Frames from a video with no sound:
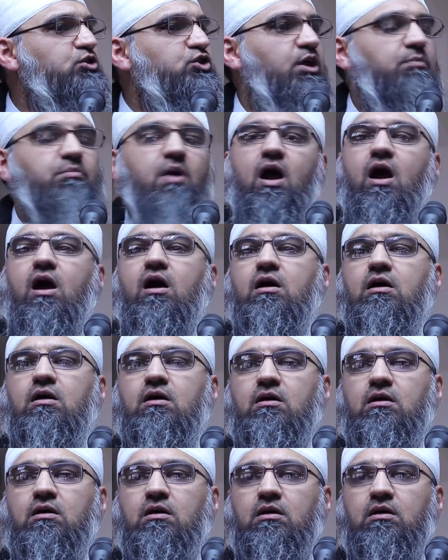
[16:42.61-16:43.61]
jama'ah.
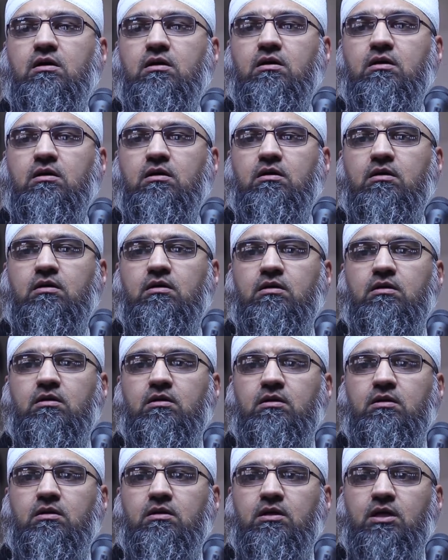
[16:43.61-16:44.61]

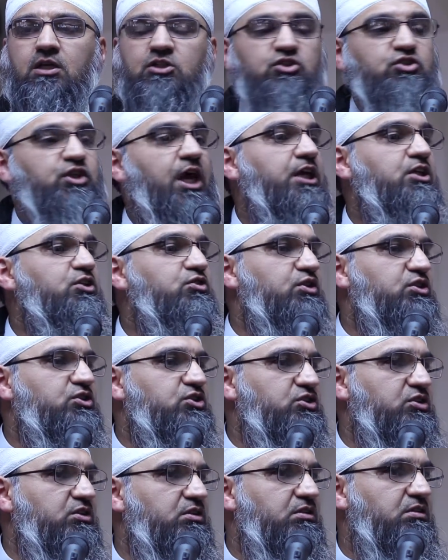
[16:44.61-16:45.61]
It's
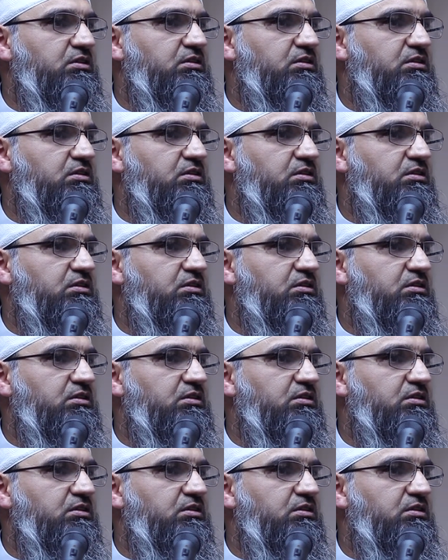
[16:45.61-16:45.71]
dangerous.